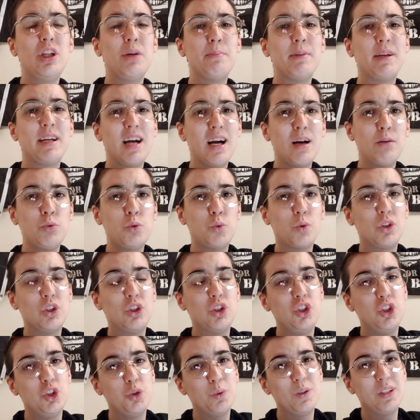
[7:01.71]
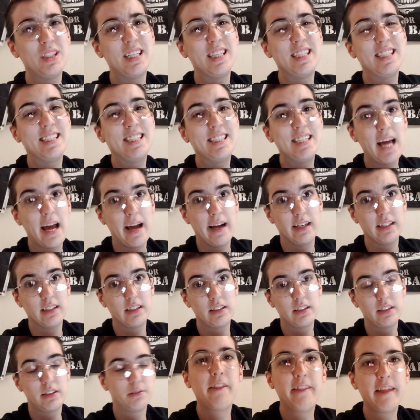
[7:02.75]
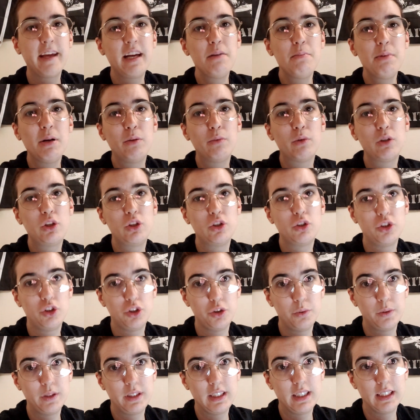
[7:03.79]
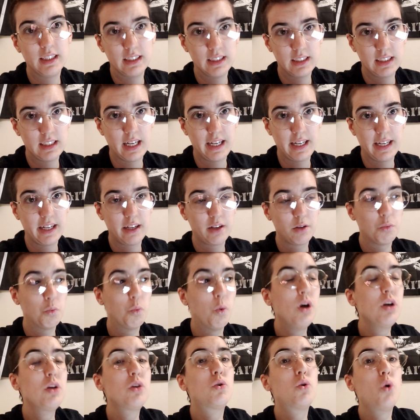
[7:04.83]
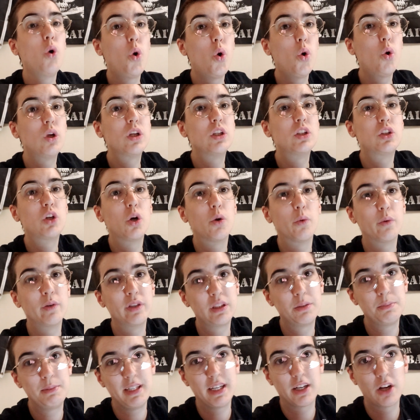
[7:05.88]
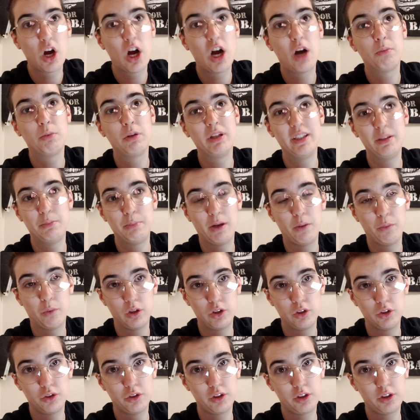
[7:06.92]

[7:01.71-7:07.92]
then becomes what to do with it next. Think about what you're doing and saying. What goal is going to be accomplished by what you're